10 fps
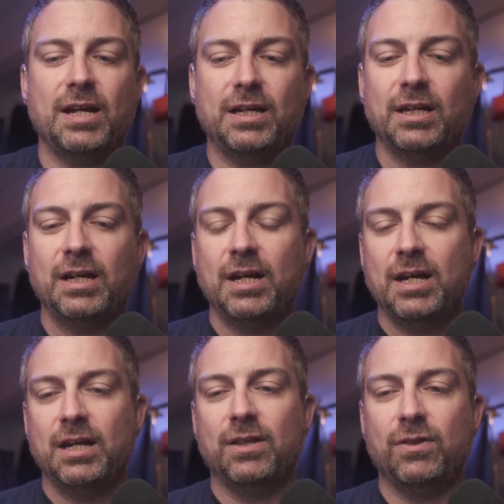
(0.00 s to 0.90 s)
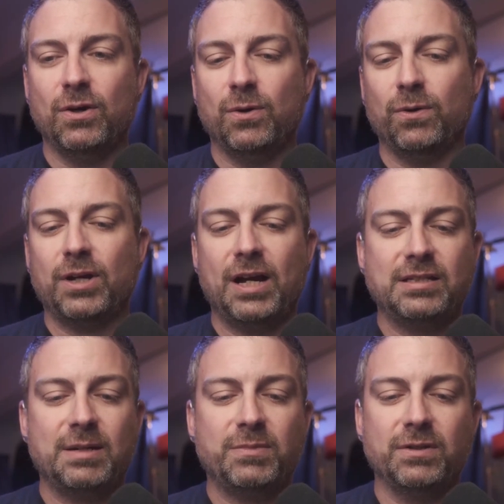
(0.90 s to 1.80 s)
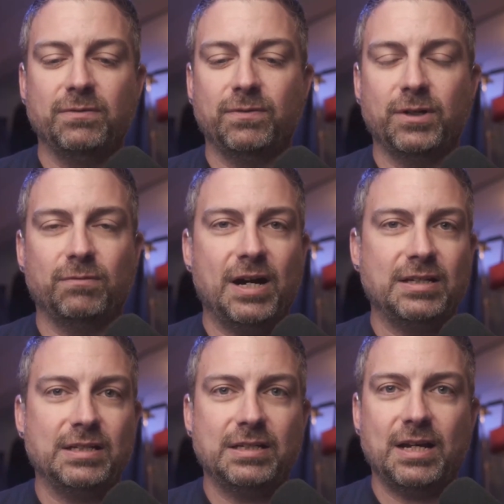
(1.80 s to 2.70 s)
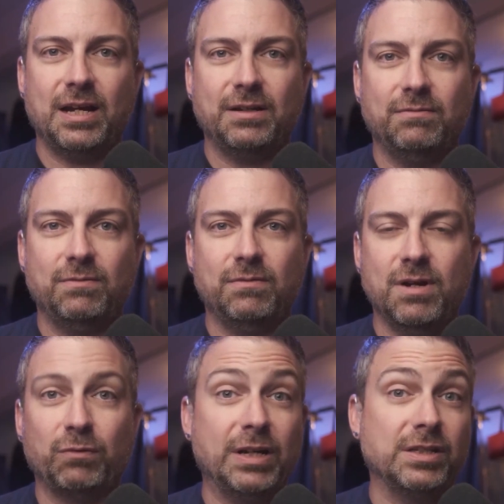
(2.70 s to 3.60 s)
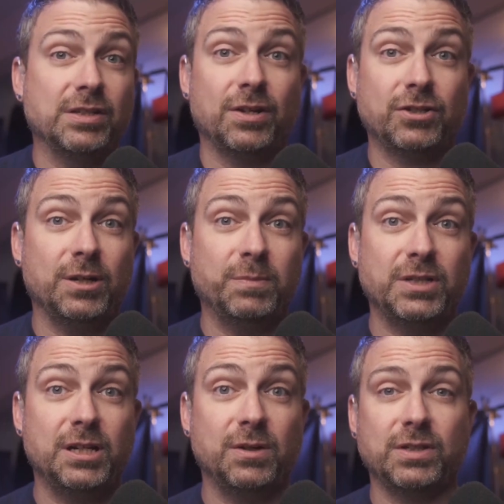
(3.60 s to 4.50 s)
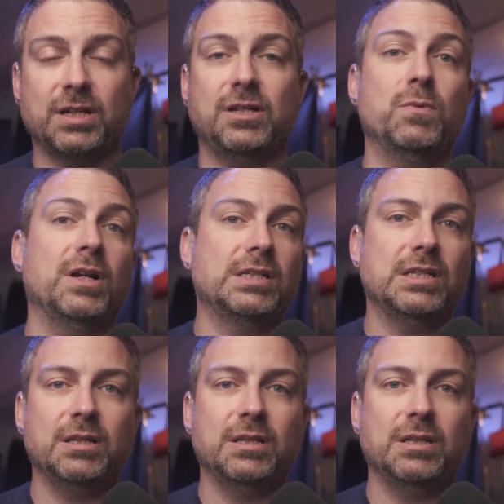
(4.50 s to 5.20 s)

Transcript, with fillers: like the whole concept of a rising tide raises all ships. You know, it's like you want to